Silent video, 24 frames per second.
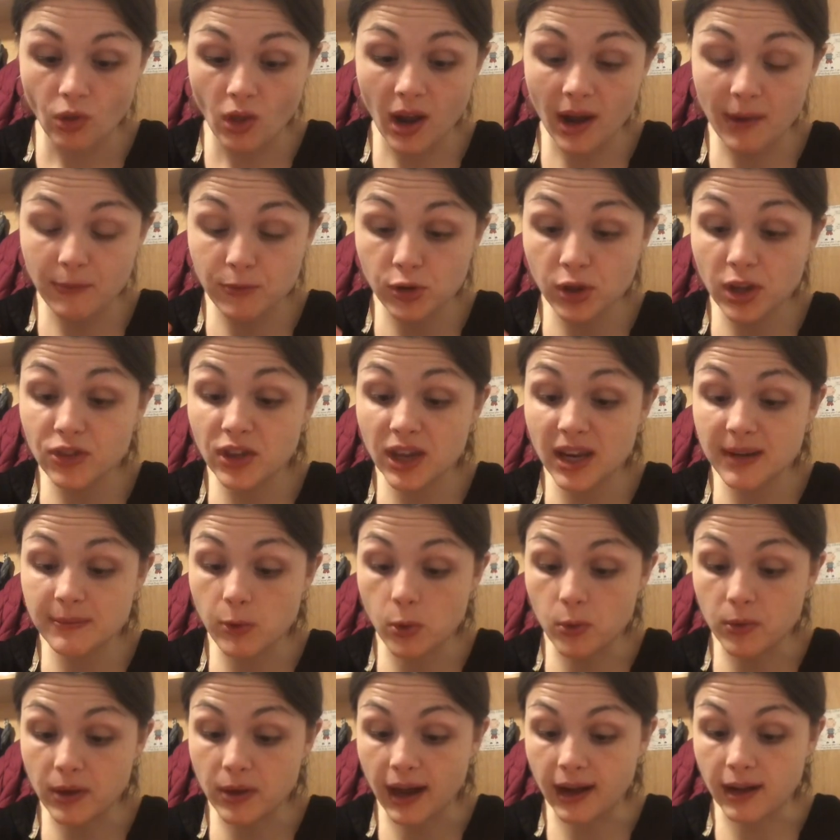I'm really thinking
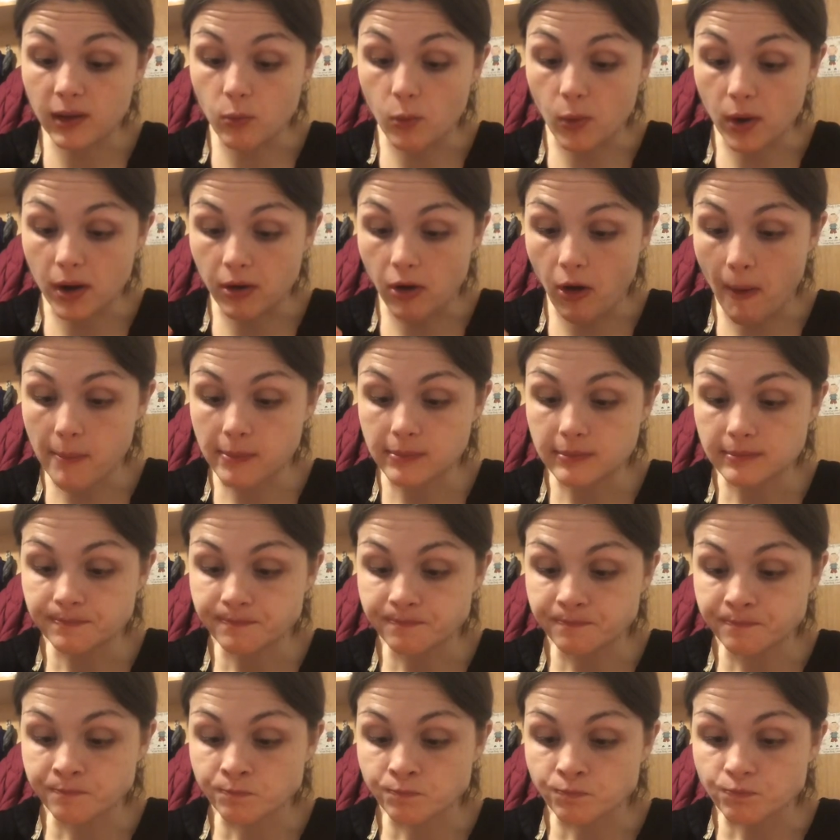about getting one.
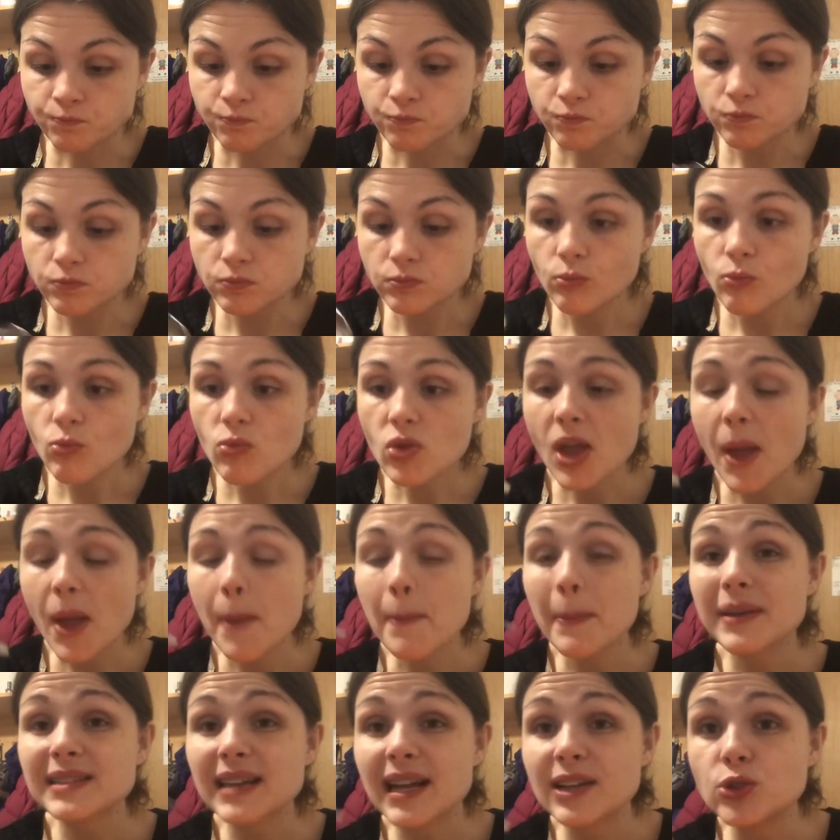
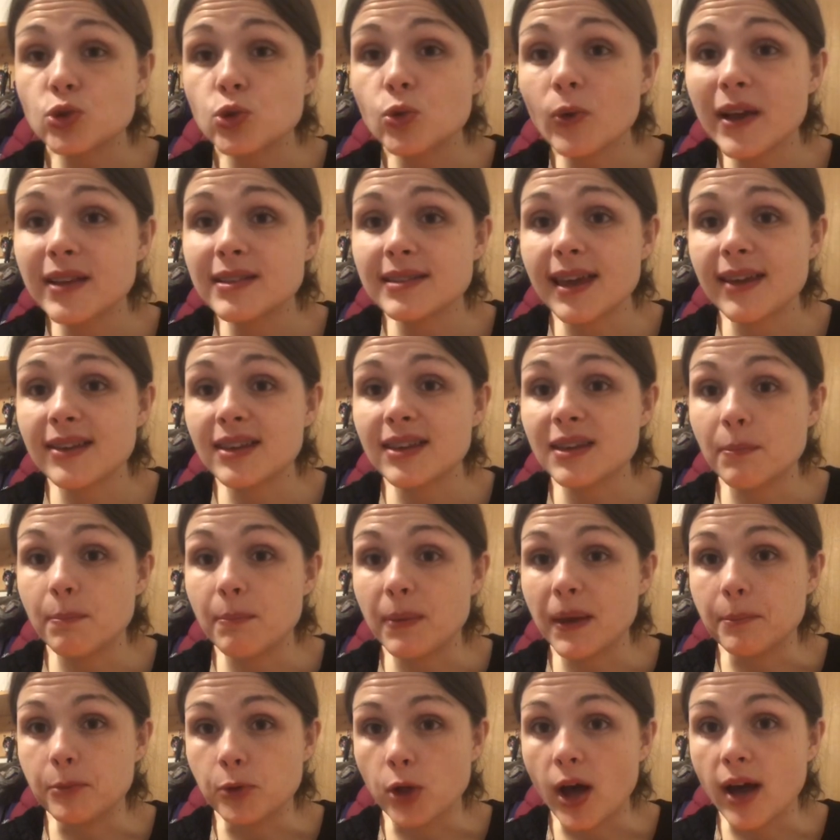Because I do like to get the
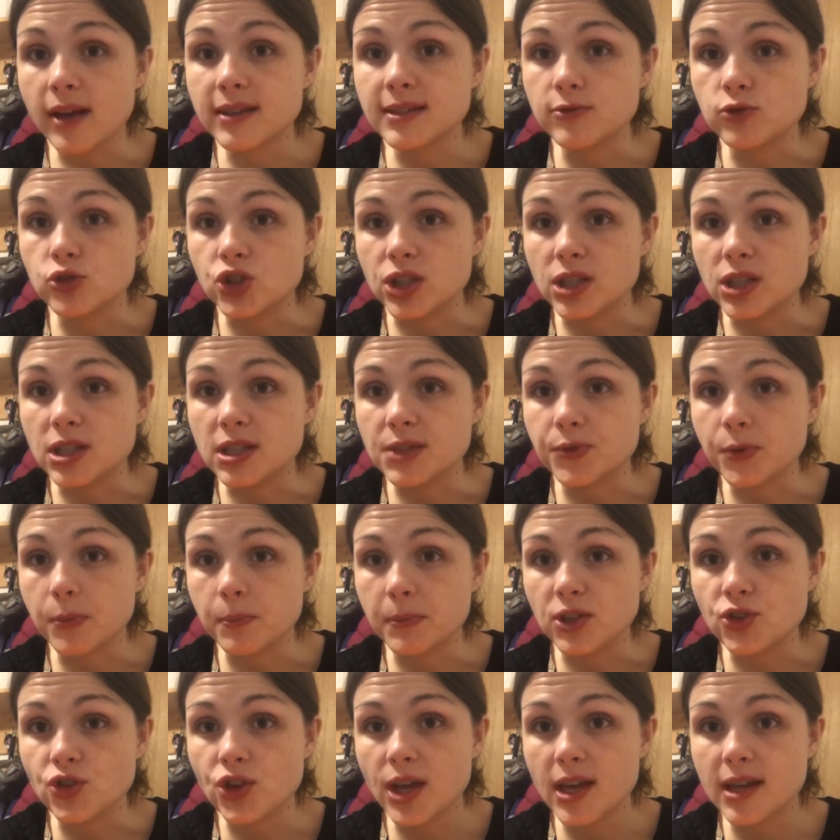big blocks of cheese from
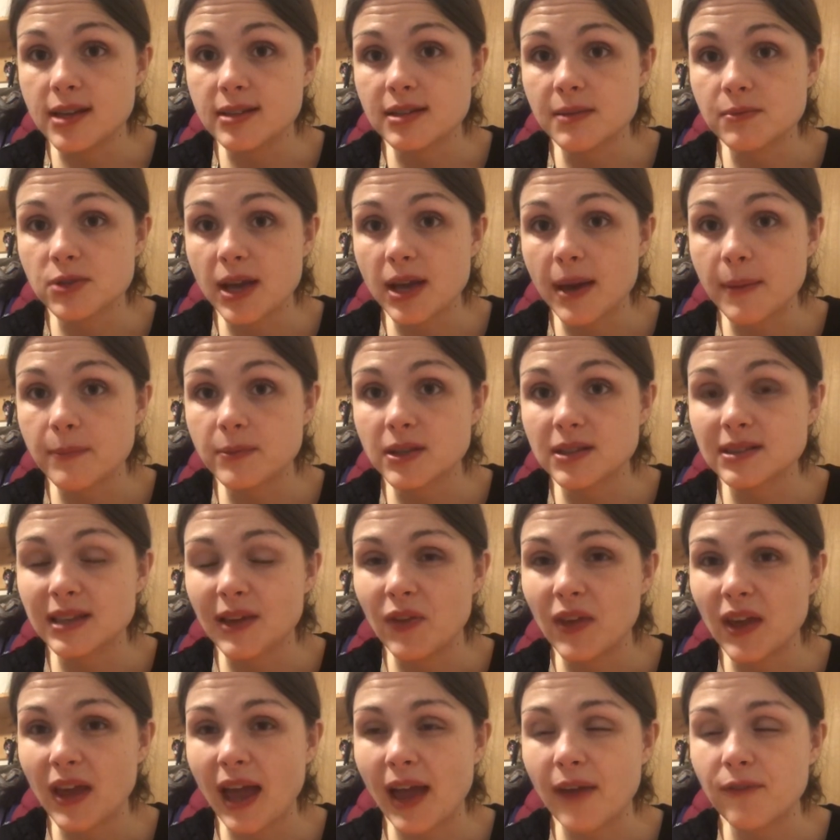BJ's sometimes. Because I
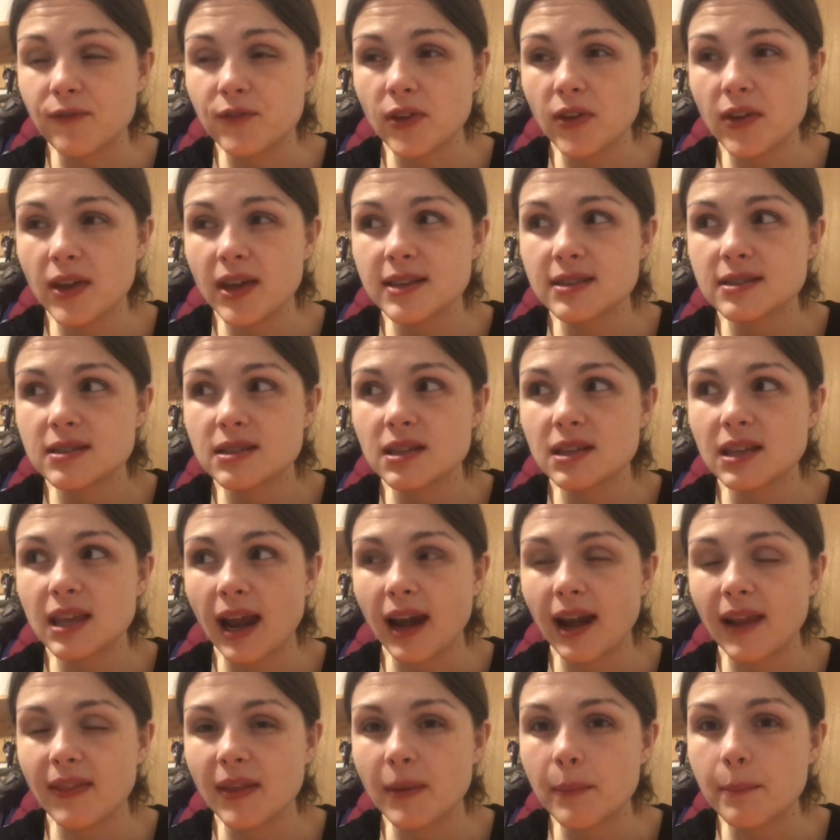think I feel like
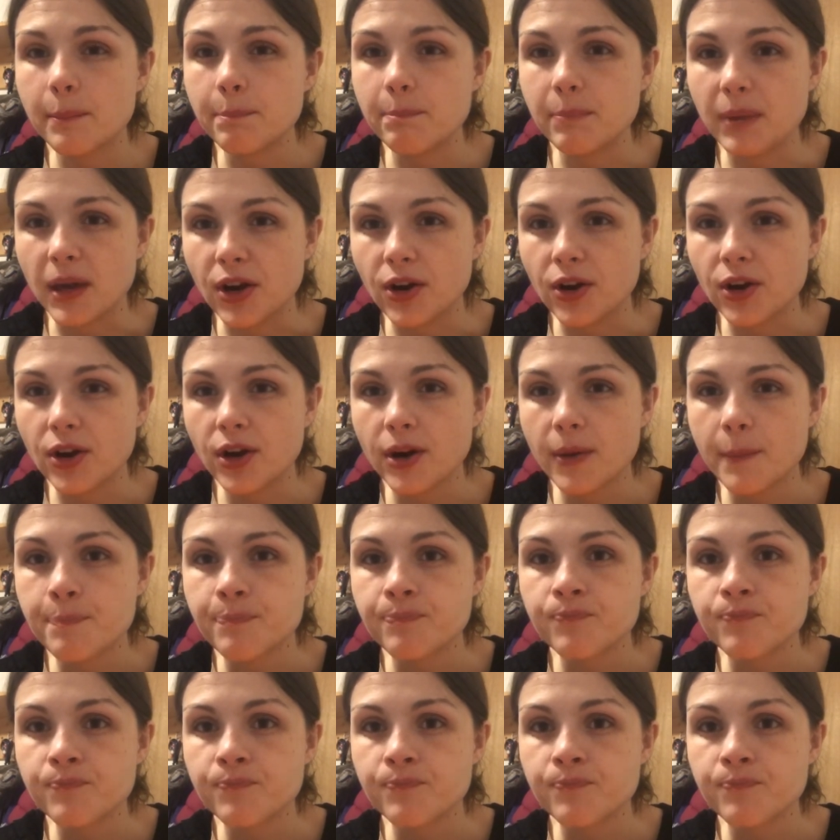getting them bigger.